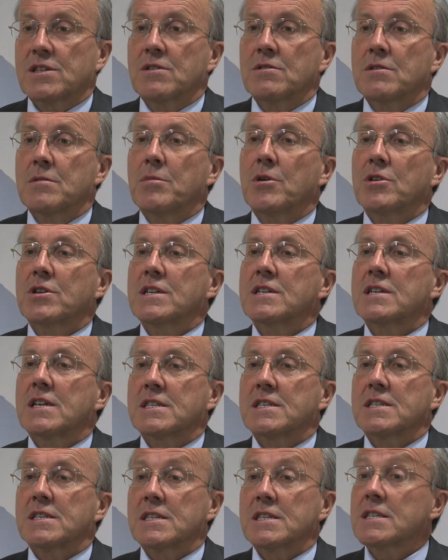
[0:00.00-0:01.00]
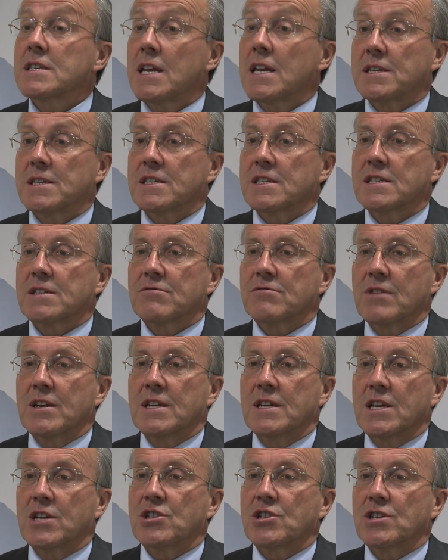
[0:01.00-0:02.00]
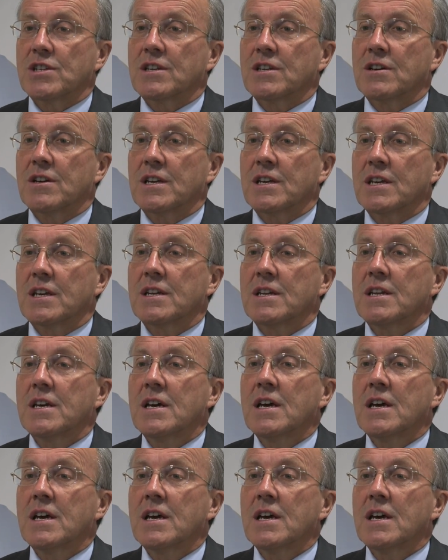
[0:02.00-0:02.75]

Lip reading: So the body doesn't sense radiation going in.